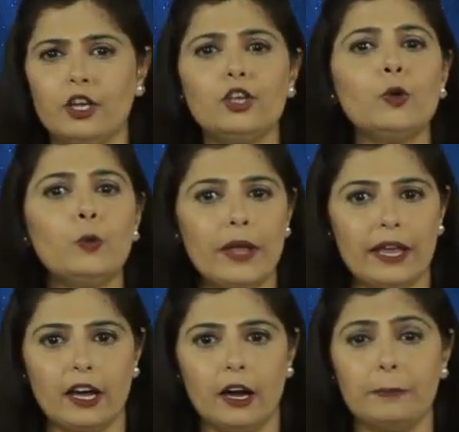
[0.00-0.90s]
You
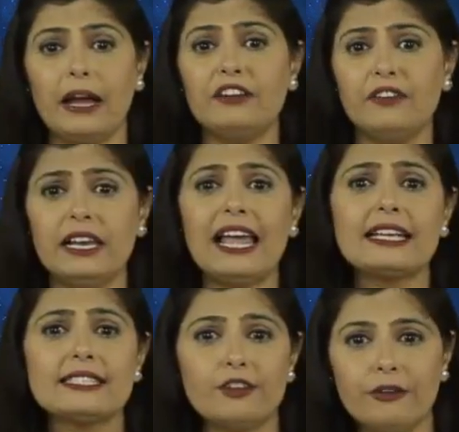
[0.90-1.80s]
wake up and feel
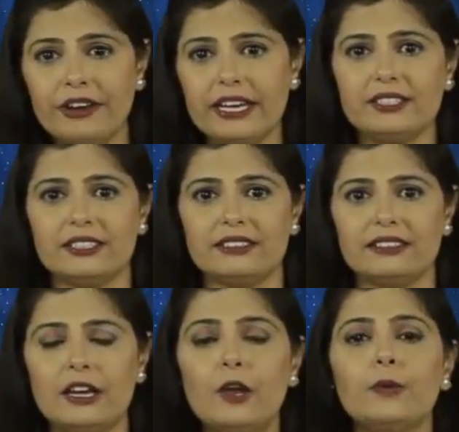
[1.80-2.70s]

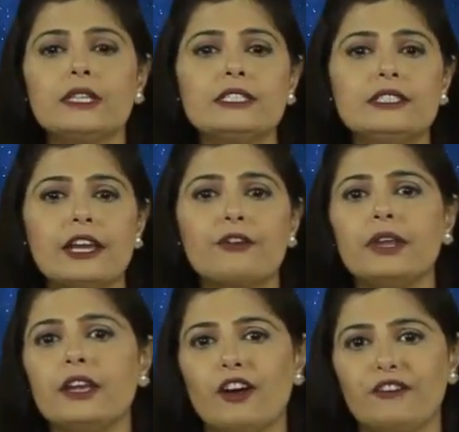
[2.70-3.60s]
exhilarated with a
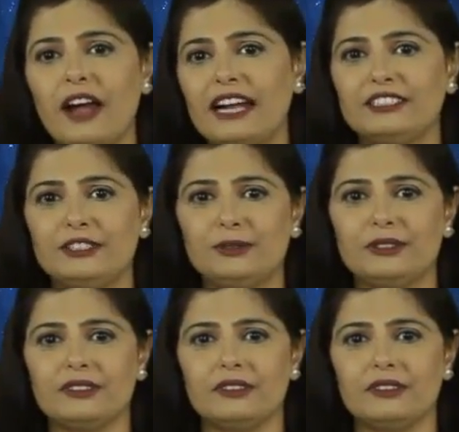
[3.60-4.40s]
degree of attitude.